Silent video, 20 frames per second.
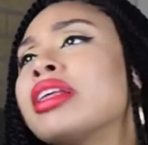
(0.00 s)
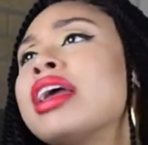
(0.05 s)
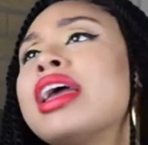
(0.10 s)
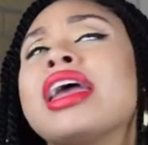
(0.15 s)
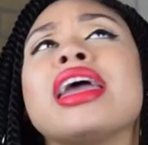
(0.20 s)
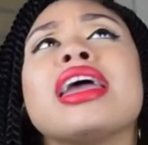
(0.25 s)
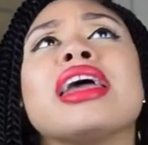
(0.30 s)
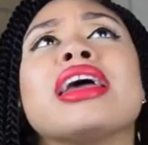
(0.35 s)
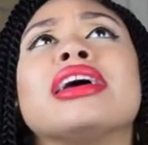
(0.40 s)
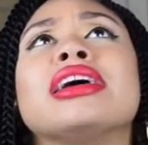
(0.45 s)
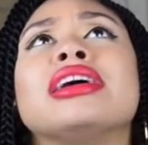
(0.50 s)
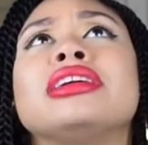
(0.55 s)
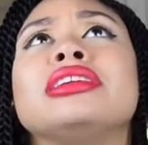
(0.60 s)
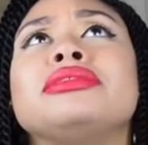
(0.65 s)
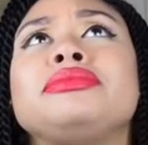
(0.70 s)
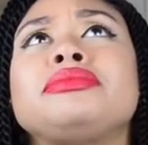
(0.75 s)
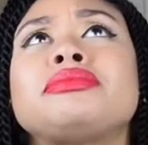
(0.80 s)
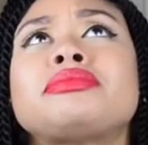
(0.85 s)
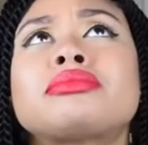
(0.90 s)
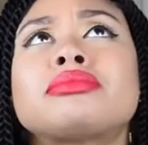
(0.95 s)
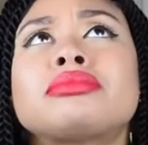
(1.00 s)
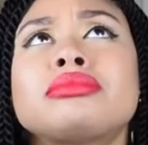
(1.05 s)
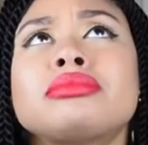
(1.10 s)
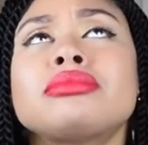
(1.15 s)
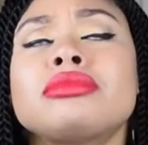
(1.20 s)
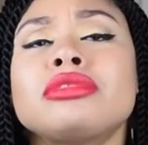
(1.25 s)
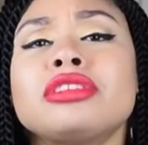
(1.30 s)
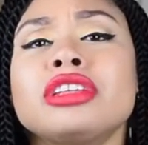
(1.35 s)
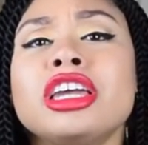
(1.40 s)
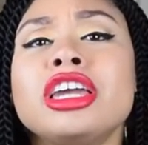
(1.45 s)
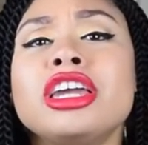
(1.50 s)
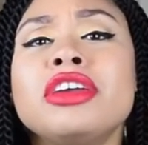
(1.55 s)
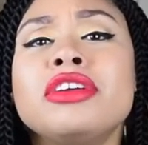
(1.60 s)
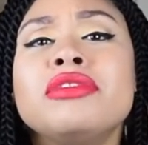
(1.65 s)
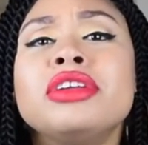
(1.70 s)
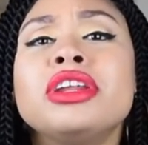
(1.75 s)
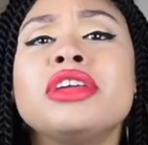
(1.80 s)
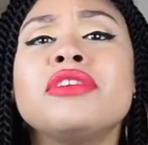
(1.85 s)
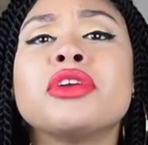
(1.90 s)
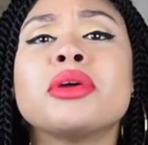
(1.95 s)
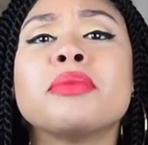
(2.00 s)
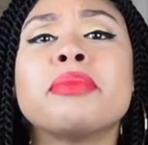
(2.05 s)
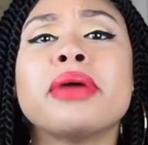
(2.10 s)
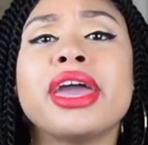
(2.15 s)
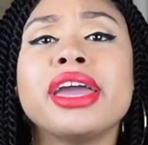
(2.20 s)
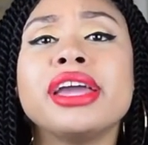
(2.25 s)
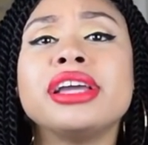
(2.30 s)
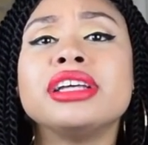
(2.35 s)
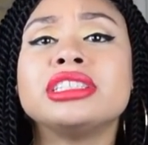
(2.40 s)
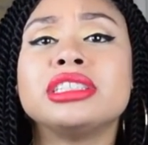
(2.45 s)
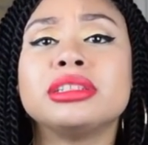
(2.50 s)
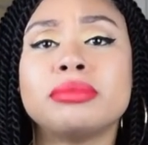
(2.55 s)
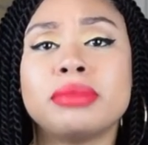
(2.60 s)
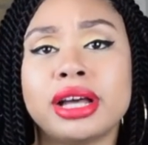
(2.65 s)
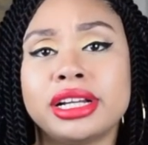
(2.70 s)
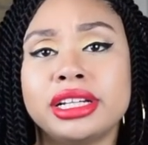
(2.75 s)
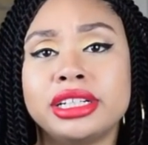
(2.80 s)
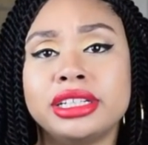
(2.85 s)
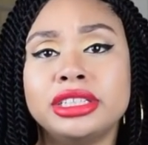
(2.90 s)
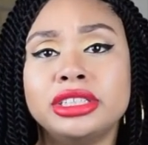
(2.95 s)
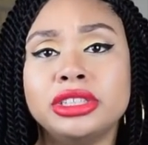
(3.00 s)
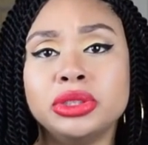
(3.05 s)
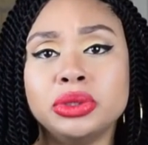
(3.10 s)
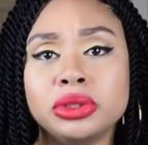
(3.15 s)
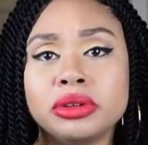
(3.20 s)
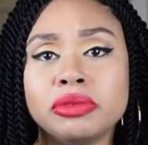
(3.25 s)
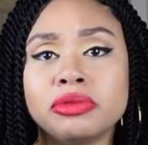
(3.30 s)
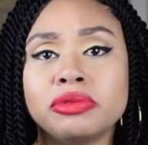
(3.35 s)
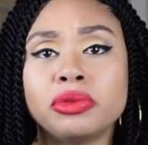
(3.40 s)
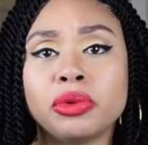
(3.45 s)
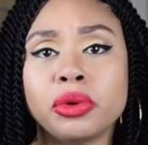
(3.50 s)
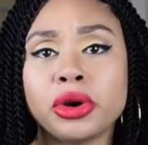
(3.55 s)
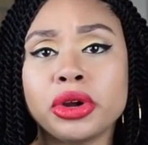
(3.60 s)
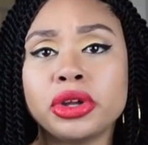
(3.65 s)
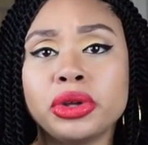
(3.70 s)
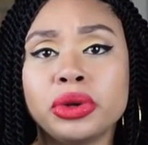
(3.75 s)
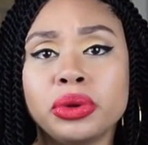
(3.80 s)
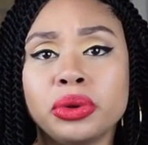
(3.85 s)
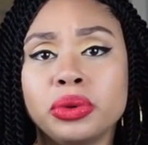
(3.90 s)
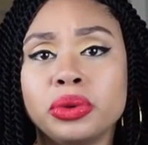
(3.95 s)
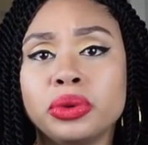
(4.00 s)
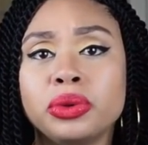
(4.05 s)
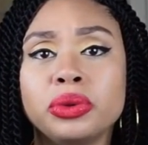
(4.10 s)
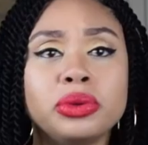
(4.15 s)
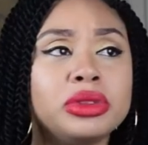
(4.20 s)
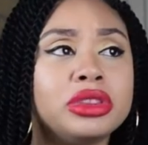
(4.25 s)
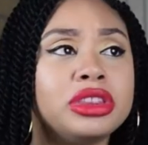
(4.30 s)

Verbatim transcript: And even if you're paying somebody to do them for you,